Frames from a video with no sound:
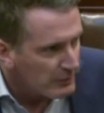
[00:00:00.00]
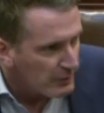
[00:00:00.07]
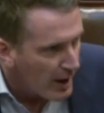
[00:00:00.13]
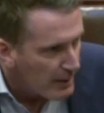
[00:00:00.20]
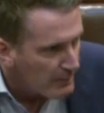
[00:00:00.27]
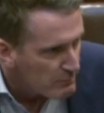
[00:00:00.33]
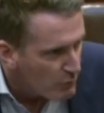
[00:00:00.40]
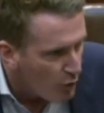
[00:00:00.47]
a
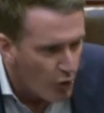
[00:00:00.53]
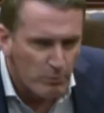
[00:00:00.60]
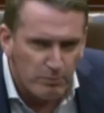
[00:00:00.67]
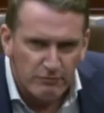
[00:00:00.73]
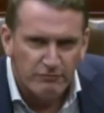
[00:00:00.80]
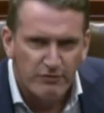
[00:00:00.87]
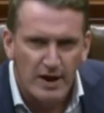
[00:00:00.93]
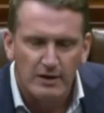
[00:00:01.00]
more
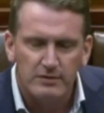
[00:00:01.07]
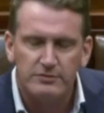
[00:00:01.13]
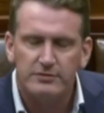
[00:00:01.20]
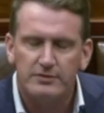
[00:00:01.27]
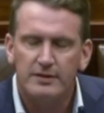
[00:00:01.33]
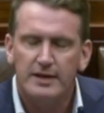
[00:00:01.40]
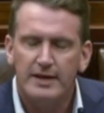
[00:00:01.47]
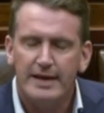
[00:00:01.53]
profound
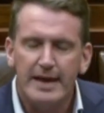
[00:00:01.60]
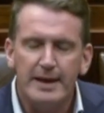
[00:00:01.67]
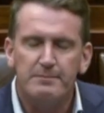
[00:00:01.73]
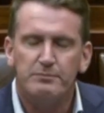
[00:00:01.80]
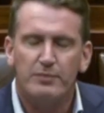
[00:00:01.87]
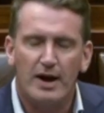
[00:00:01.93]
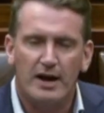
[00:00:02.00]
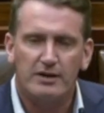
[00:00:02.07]

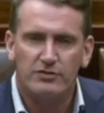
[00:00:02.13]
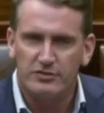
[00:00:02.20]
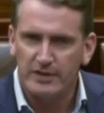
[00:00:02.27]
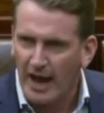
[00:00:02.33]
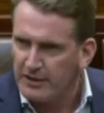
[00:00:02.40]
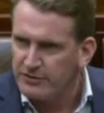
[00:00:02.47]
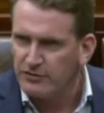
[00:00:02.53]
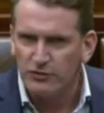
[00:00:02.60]
impact on
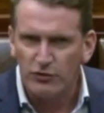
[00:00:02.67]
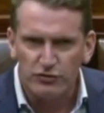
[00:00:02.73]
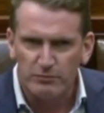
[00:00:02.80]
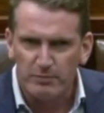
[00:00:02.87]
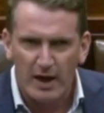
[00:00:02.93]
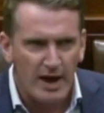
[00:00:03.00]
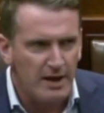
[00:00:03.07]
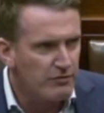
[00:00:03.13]
antisocial
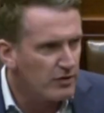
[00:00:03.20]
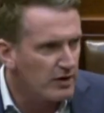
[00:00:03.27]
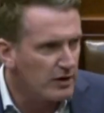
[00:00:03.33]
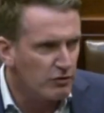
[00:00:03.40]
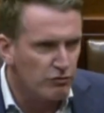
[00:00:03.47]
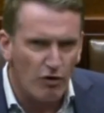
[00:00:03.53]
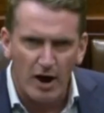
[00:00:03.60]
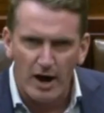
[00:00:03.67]
behaviour and
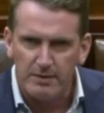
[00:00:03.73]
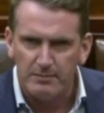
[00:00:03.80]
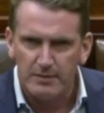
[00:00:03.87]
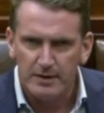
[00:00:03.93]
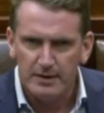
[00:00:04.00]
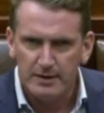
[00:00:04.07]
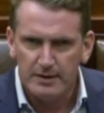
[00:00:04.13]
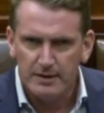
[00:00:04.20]
crime
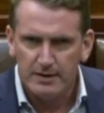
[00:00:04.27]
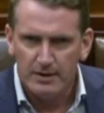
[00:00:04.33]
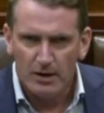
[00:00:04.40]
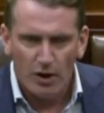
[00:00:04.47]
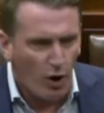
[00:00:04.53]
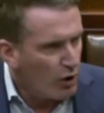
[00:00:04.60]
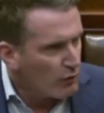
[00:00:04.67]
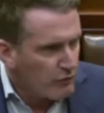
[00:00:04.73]

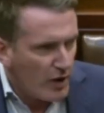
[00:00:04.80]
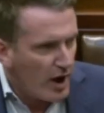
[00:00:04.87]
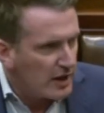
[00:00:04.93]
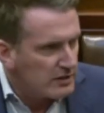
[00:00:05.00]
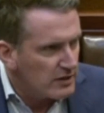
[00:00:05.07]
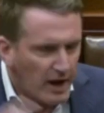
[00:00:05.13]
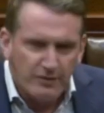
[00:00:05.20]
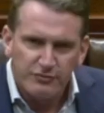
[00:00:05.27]
over a
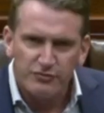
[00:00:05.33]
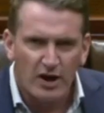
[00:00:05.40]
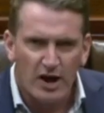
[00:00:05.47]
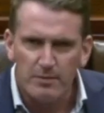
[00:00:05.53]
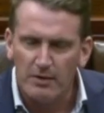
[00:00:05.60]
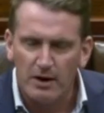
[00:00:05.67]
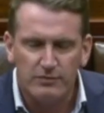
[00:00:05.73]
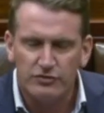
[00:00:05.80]
lifetime
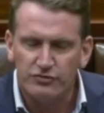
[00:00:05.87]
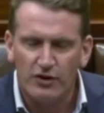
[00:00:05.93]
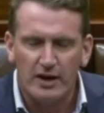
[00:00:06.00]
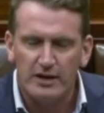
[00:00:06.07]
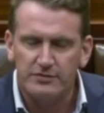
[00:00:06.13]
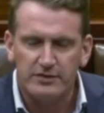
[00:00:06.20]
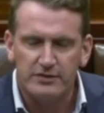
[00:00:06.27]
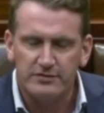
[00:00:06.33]
of a
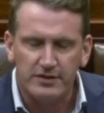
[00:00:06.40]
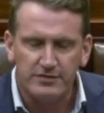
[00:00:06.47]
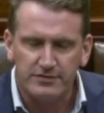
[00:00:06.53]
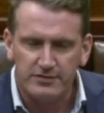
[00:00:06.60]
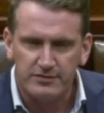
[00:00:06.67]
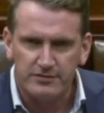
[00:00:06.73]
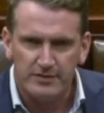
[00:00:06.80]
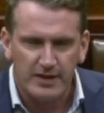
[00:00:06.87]
child's
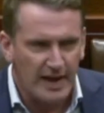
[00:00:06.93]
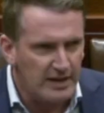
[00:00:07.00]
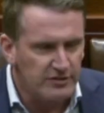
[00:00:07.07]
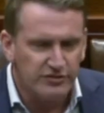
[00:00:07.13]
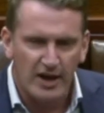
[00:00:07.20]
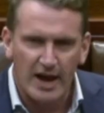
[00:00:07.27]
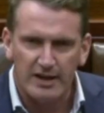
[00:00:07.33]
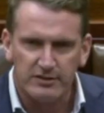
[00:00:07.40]
existence into
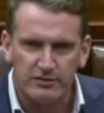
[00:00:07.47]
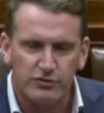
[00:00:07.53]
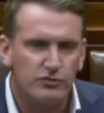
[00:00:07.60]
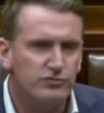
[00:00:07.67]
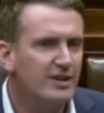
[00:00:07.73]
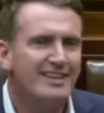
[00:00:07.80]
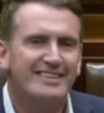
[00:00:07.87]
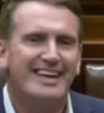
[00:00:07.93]
adulthood
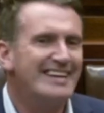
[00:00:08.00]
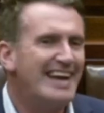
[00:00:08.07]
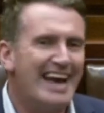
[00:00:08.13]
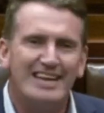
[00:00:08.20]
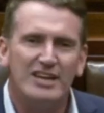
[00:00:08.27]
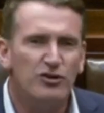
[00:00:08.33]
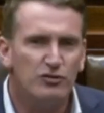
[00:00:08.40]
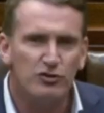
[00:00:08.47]
than
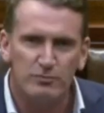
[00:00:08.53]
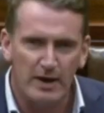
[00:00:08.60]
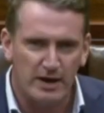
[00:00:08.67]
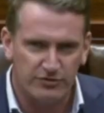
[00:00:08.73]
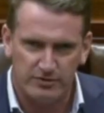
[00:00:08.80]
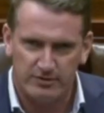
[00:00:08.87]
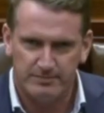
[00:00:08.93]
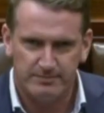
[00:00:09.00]
any other measure.